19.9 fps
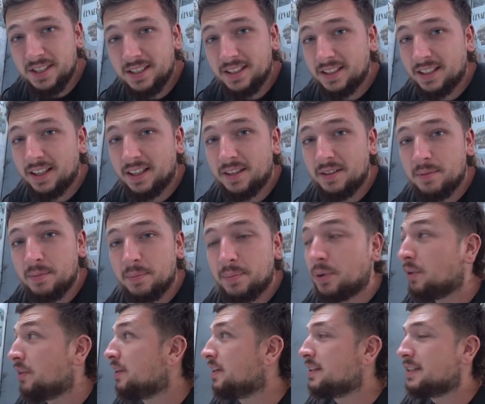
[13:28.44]
eat again,
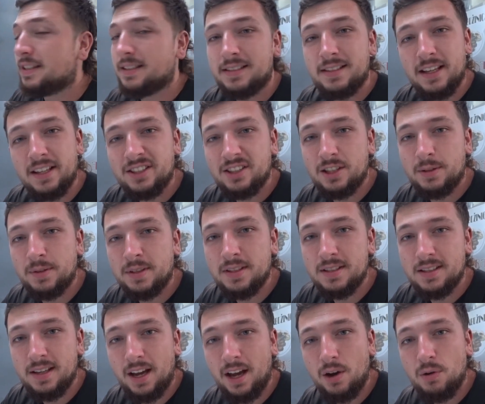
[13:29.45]
but this is testament
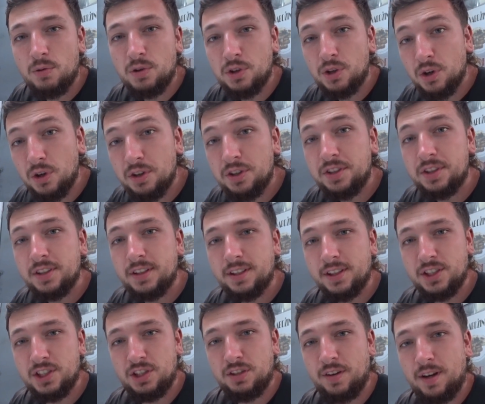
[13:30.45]
to how good
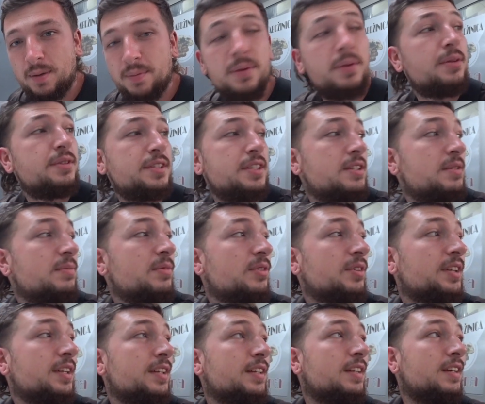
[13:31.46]
the Cevapi was this
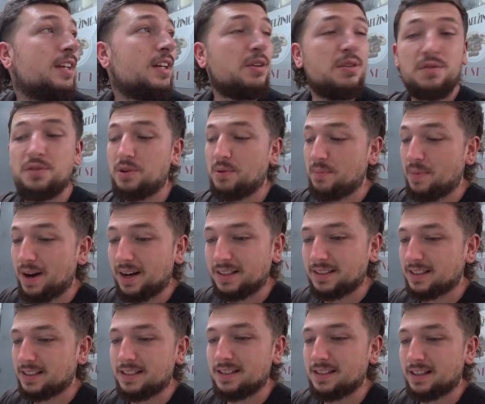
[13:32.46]
morning. We've come back to
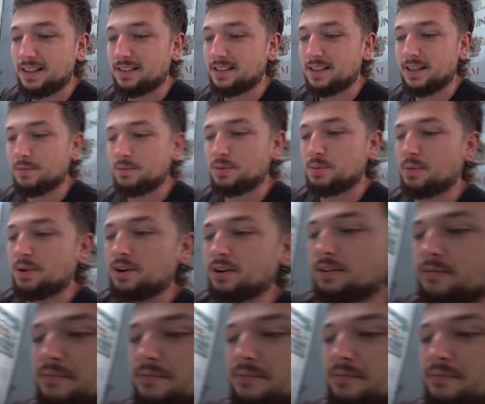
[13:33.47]
the exact same spot,